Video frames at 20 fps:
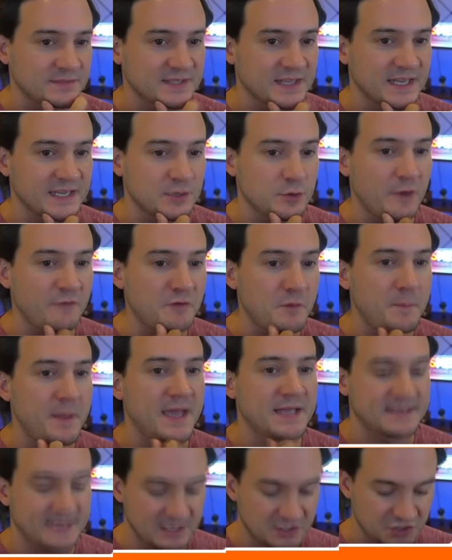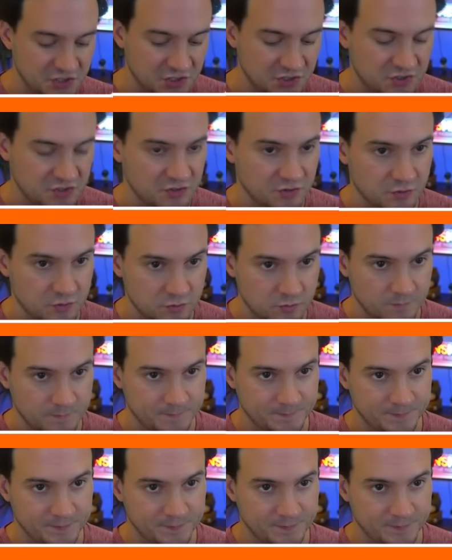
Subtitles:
You have to pay attention to